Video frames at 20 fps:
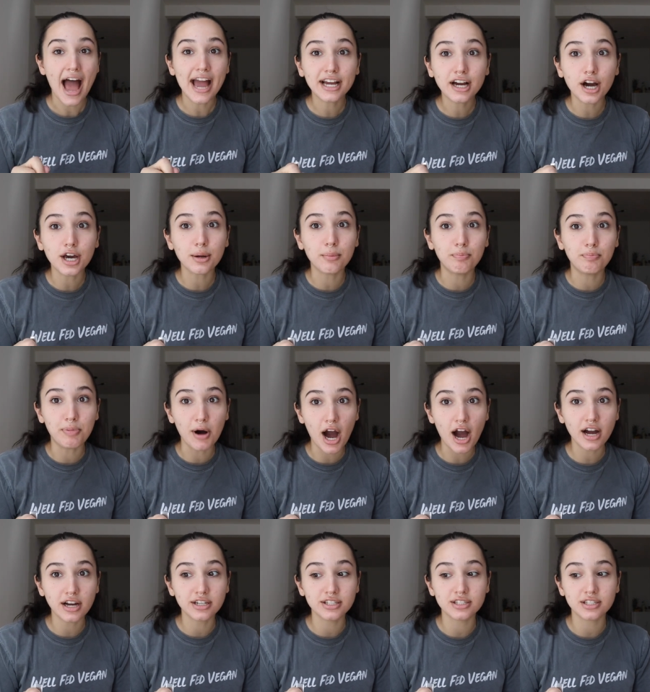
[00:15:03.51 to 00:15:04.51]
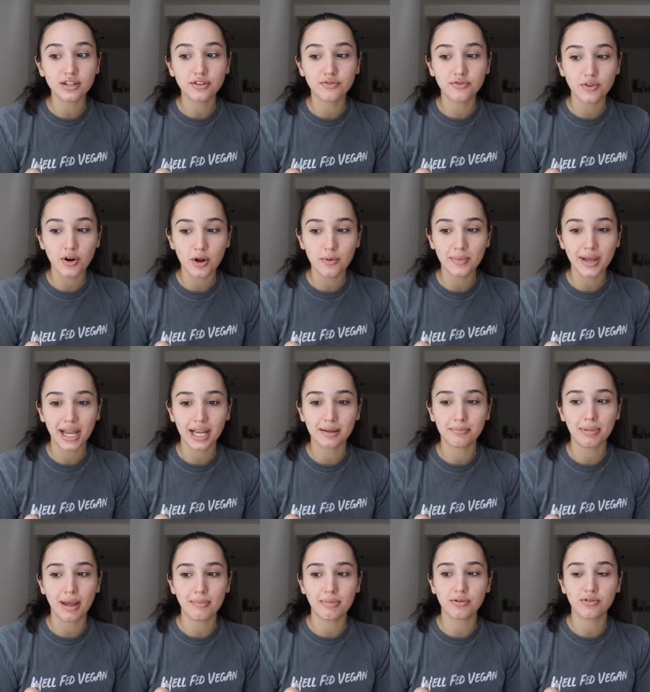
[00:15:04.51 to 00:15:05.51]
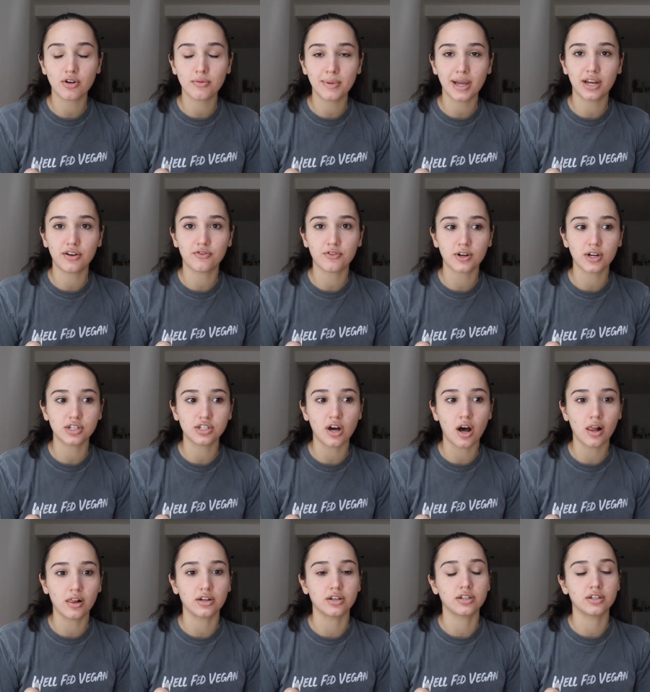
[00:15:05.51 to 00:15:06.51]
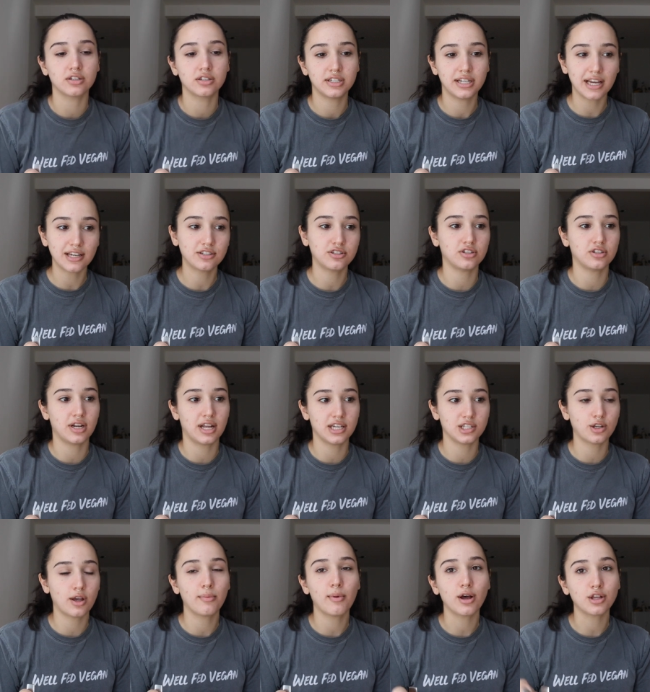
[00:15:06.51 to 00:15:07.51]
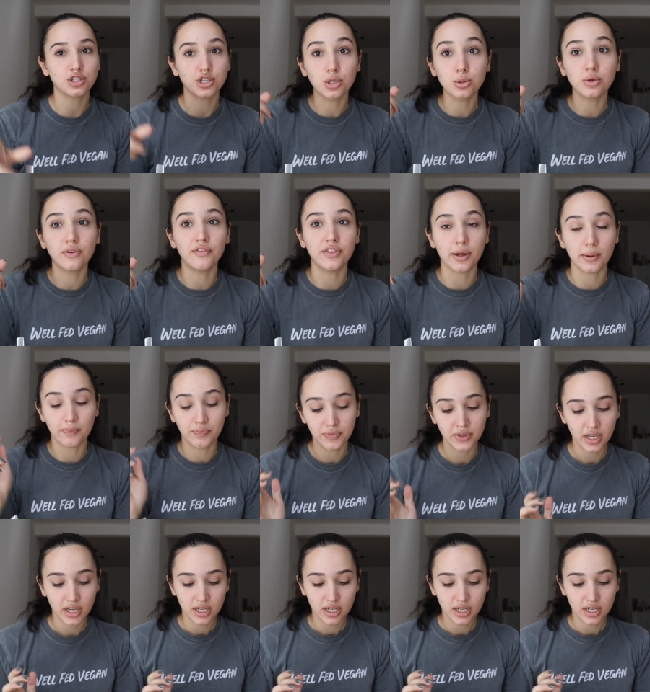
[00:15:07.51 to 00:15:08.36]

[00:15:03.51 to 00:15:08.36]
I got a box of romaine, baby romaine for a dollar yesterday. So I bought two of them.